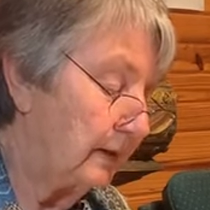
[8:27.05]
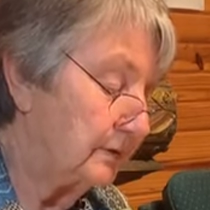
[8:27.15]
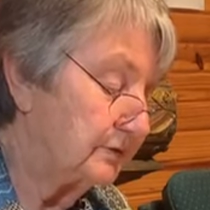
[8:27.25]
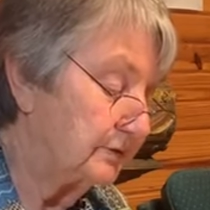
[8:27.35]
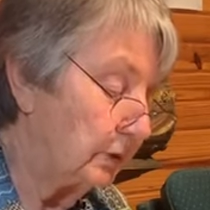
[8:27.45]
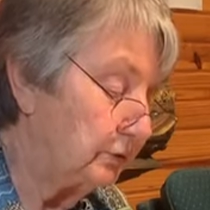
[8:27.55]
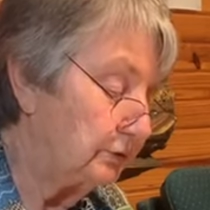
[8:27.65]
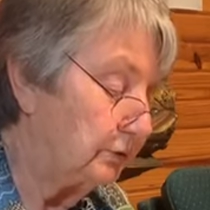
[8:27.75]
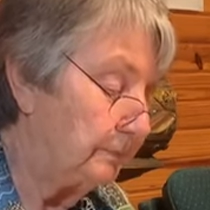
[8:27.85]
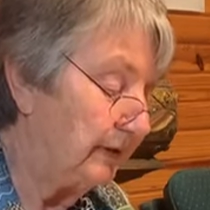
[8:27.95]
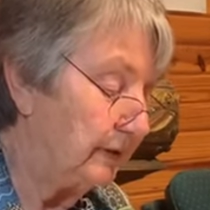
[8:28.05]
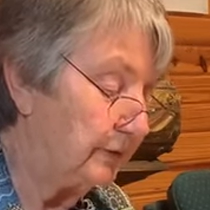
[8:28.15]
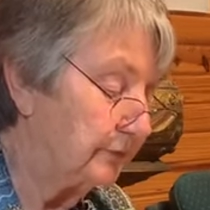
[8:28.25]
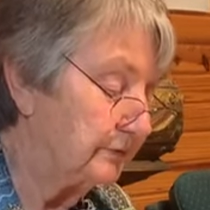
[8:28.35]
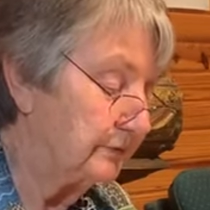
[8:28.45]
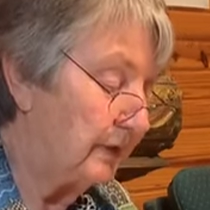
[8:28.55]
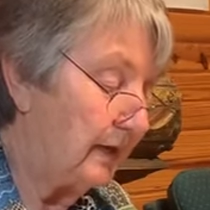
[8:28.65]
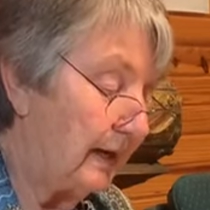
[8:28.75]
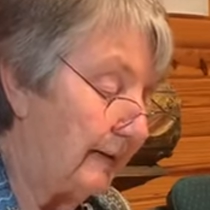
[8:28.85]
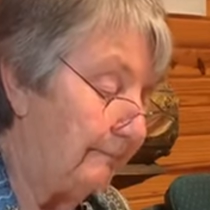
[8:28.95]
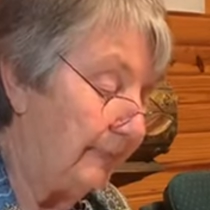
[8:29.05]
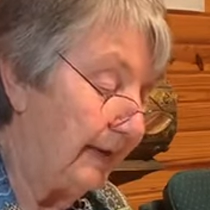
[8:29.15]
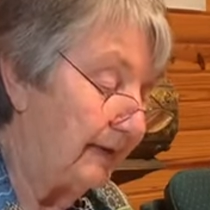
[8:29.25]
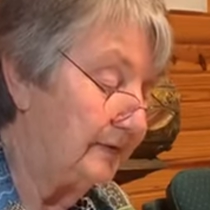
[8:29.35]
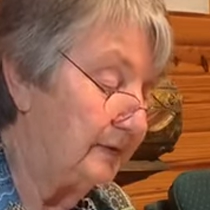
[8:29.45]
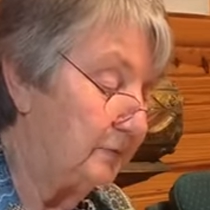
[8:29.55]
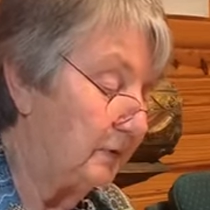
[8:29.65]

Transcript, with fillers: So too, bhikkhus, abandon